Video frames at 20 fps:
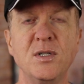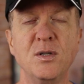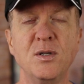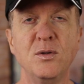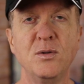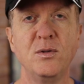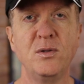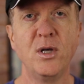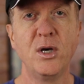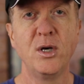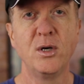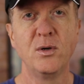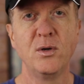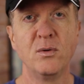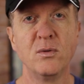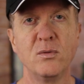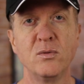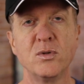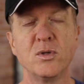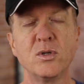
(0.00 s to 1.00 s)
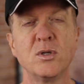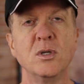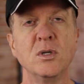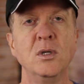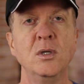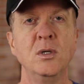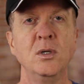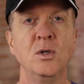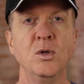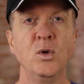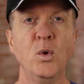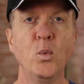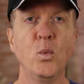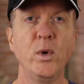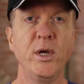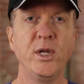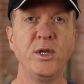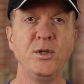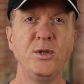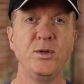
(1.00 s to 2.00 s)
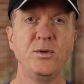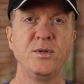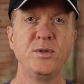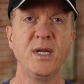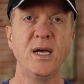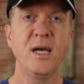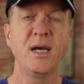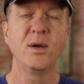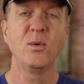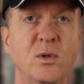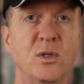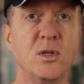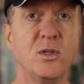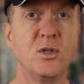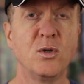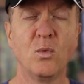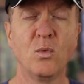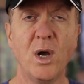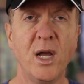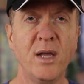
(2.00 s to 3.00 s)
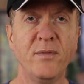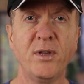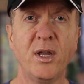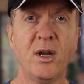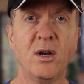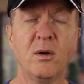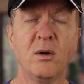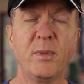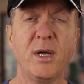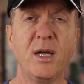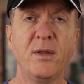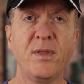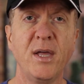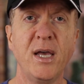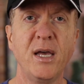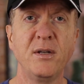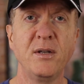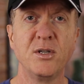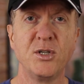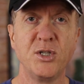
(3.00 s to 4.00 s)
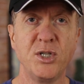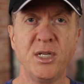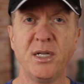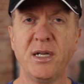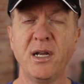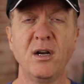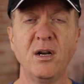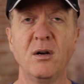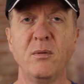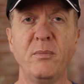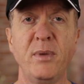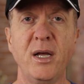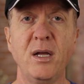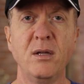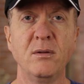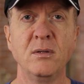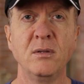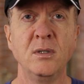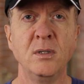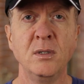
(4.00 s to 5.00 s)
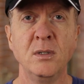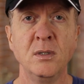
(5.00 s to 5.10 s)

to those when you die? Does your wife care about that? Does she care about